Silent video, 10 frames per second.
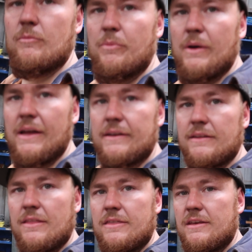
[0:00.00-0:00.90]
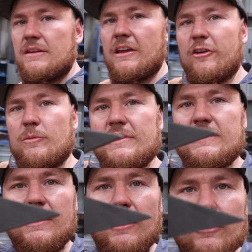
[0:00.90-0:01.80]
but the
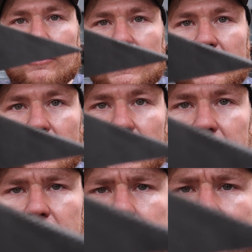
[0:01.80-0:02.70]
increments go in like,